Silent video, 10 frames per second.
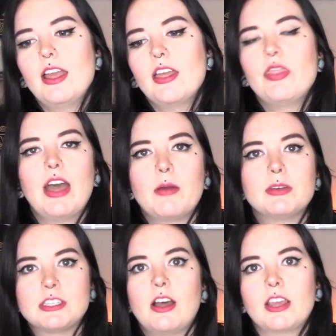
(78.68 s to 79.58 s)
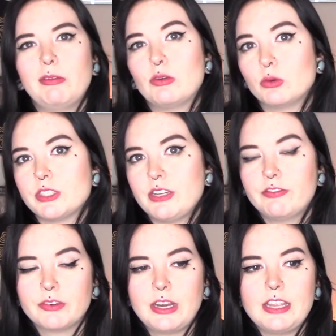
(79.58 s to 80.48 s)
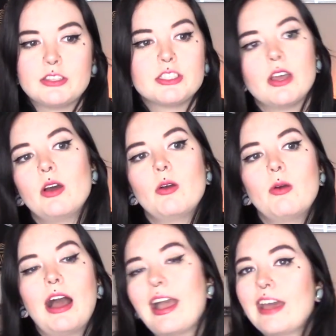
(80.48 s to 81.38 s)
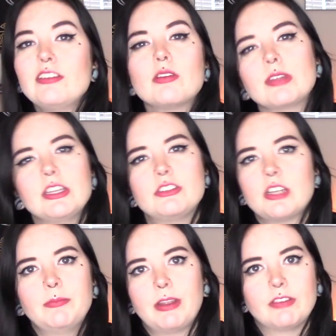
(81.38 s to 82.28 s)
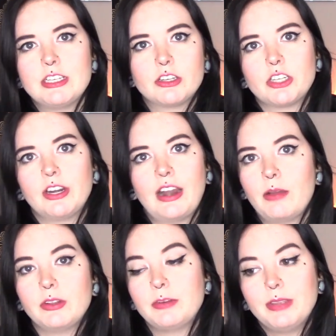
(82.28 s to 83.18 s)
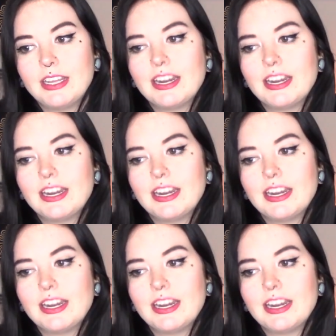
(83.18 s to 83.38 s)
that was not going to be cruelty free. So I had not really done my research on it, I will admit.